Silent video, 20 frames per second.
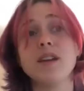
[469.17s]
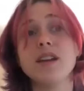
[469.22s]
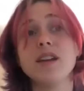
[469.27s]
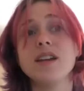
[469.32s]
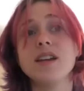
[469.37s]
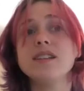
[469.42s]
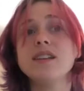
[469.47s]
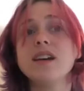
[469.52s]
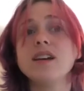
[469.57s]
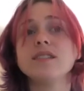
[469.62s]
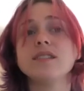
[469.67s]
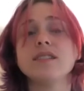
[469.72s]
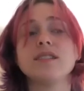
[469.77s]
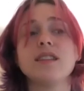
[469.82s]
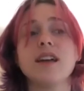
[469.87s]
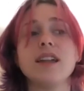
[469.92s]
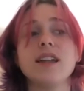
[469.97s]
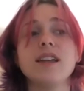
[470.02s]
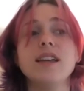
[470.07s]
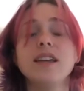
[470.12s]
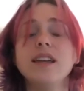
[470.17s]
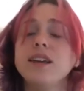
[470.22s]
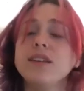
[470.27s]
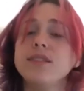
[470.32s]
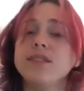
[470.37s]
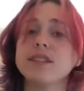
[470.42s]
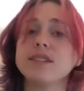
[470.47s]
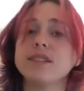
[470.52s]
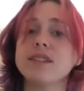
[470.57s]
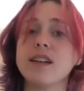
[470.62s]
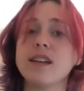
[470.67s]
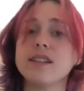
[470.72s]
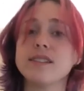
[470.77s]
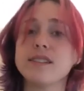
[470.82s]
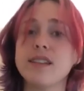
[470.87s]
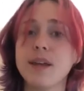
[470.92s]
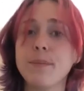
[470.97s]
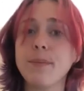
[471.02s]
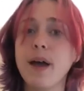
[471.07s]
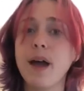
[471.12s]
He tells us that He gives us that
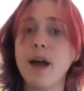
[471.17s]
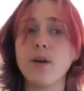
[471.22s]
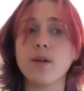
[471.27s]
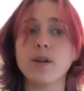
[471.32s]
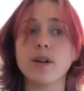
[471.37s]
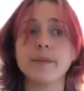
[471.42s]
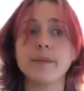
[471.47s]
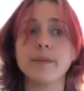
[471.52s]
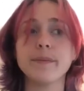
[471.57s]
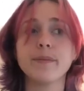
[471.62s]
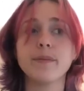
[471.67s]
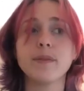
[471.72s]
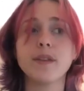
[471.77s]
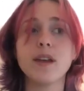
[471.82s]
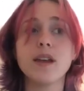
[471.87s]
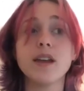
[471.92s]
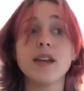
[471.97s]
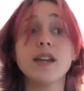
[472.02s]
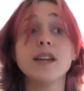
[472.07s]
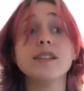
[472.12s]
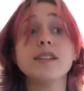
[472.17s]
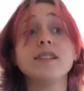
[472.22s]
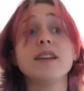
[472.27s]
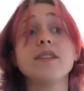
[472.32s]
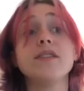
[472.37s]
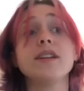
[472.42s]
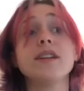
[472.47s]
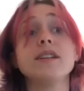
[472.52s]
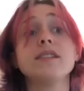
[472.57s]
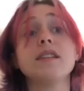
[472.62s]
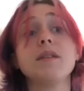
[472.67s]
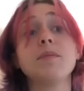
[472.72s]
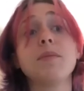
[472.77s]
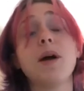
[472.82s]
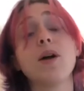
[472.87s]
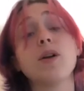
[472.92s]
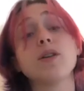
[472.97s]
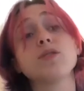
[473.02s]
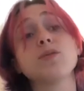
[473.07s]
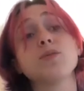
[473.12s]
same power. He's given us the
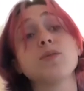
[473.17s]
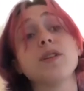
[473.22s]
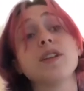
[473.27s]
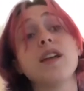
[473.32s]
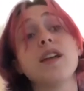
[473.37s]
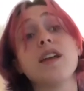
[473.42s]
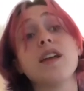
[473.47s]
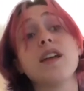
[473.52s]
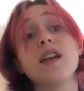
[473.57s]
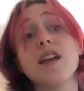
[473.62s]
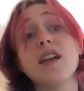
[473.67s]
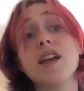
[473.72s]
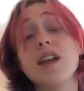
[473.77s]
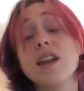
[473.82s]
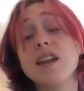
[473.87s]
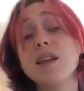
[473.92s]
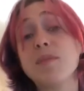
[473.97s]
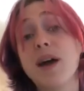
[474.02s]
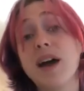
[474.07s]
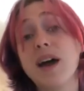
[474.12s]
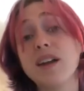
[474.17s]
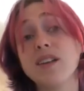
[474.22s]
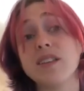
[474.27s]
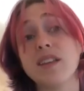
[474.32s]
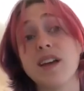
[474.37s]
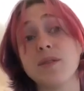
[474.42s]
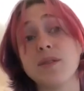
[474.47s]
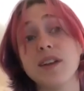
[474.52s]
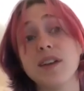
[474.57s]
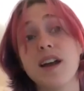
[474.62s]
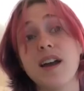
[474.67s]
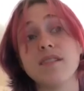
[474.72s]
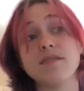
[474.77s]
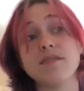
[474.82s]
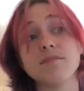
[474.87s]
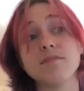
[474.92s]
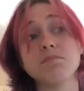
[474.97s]
power to win any battle that we have.